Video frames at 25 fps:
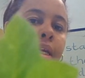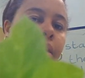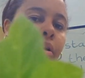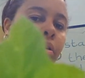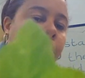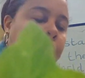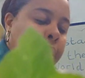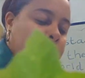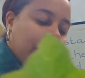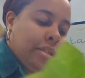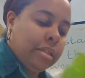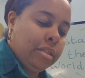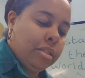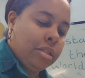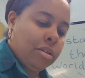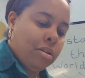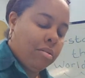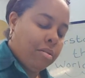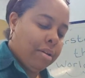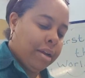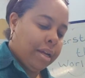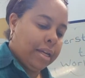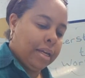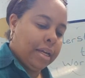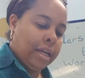nice and
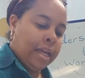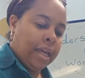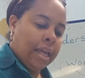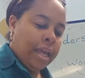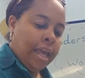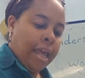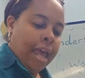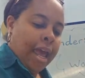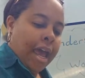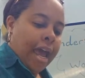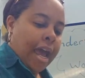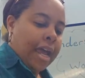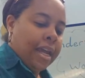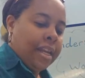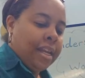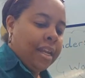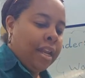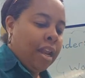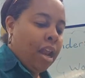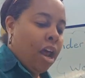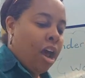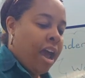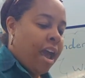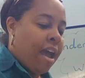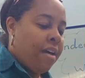tiny. And
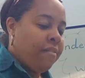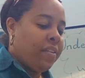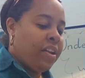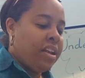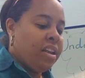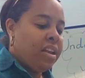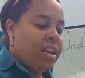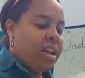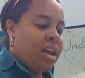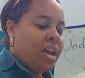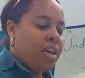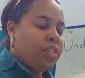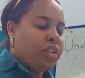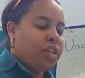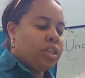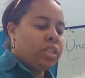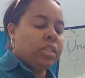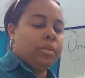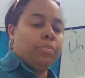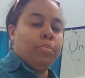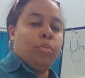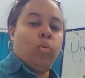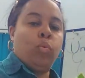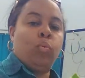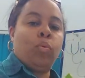then I have another
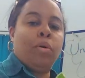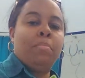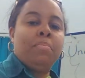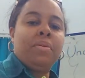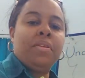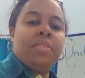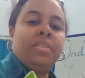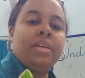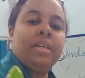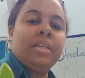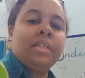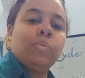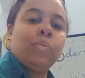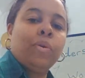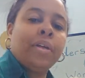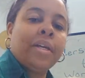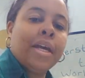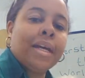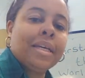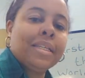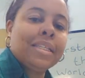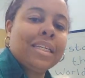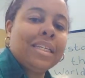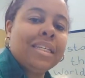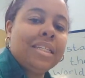small one, but this one
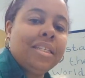has a